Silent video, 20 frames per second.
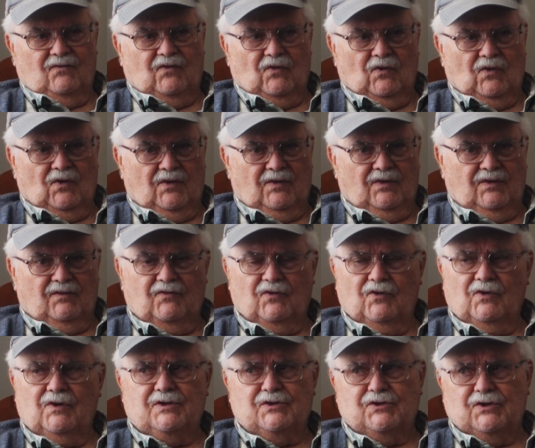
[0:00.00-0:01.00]
for the
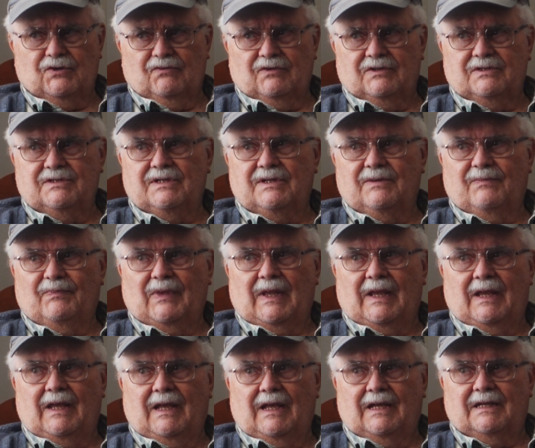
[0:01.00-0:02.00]
Forest Service
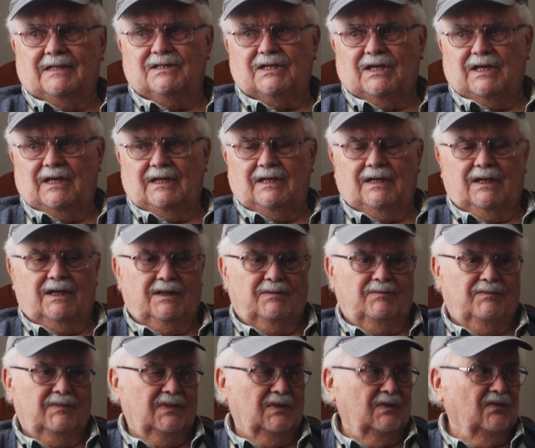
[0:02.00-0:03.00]
as
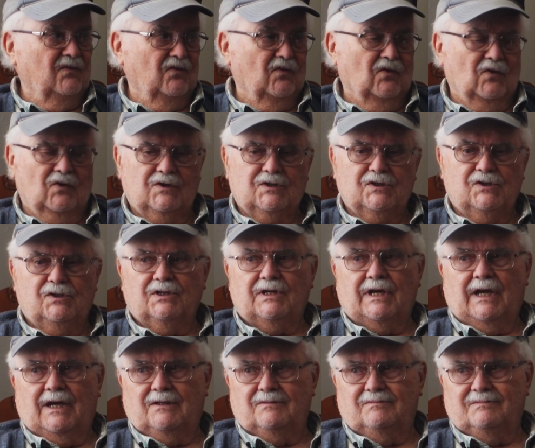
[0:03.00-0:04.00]
a forest
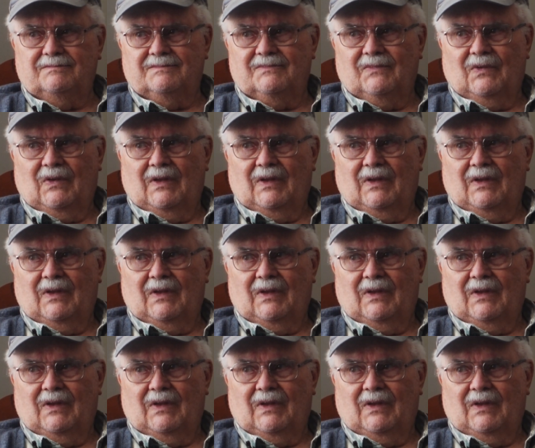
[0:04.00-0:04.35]
lookout.